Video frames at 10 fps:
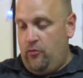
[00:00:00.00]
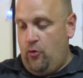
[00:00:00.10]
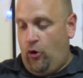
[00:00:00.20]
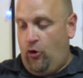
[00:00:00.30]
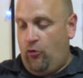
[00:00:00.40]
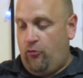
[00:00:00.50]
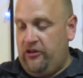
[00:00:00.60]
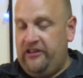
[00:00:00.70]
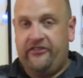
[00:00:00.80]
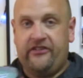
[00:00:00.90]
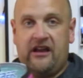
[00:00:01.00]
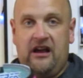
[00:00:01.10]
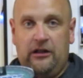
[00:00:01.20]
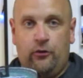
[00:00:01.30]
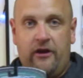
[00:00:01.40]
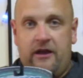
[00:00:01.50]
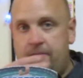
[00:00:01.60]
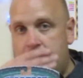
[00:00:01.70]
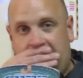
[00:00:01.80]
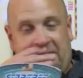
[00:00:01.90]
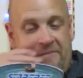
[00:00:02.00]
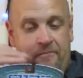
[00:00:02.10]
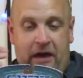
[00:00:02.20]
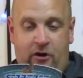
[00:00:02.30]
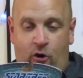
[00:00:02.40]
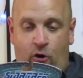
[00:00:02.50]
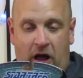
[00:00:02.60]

more realistic coloring, maybe better,